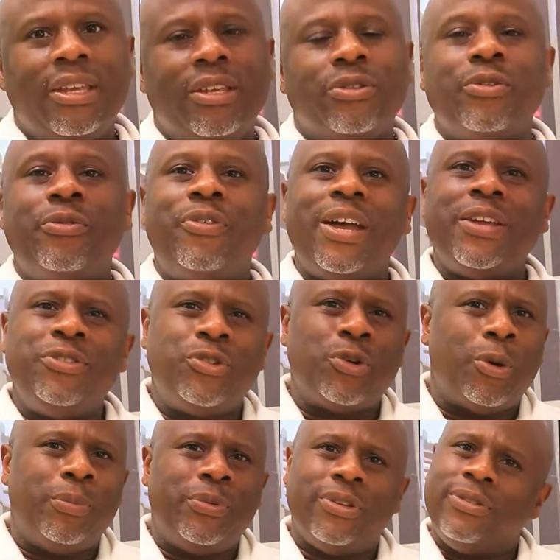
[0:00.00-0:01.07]
to find
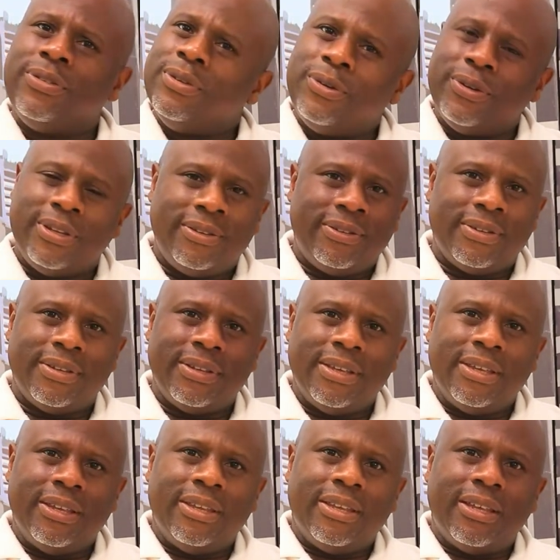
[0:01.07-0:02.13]
jobs is not easy.
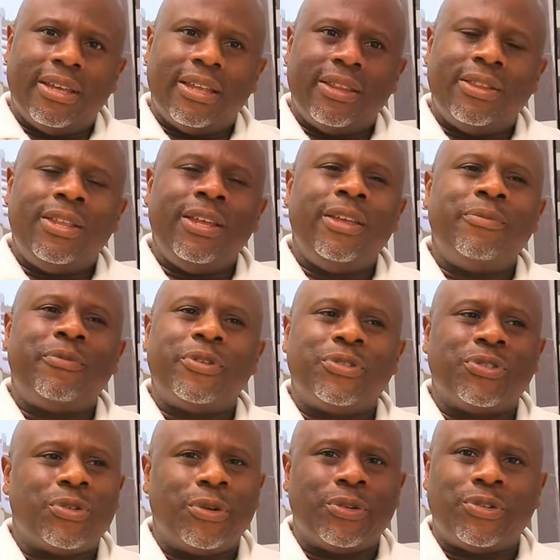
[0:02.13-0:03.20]
The
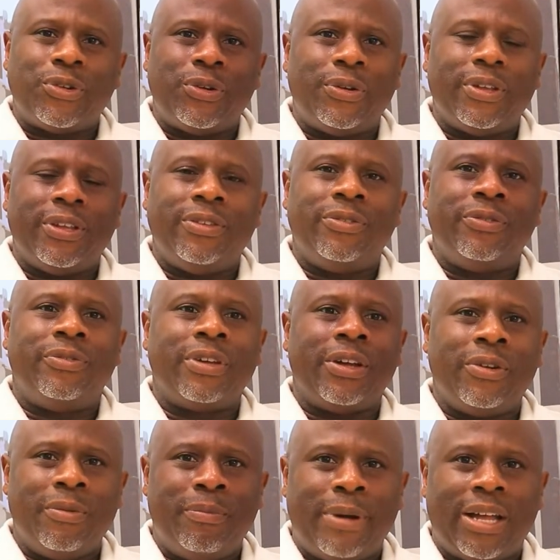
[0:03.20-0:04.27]
infrastructure is
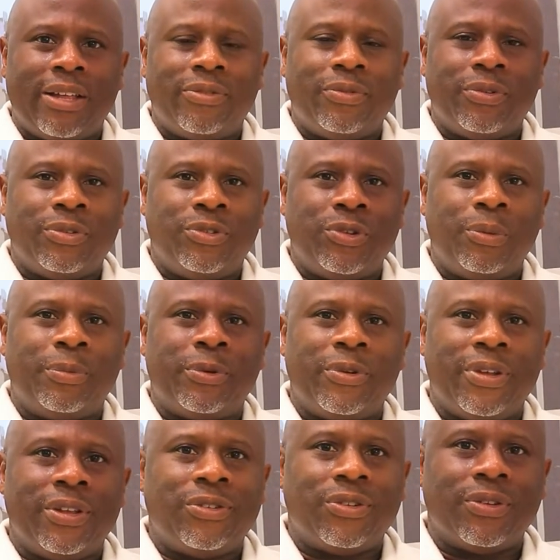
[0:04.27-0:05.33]
very bad for job
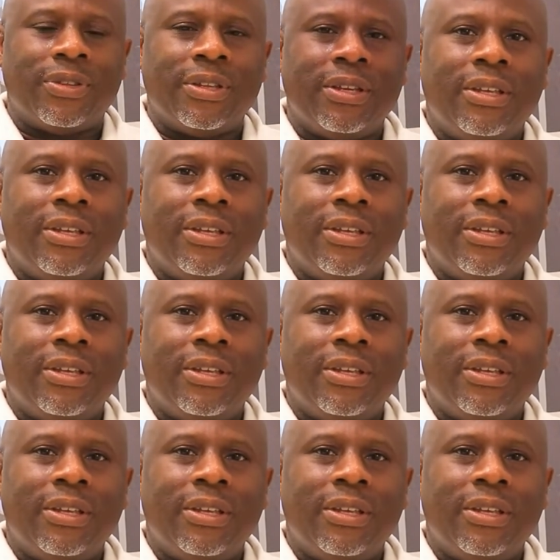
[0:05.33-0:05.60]
creation.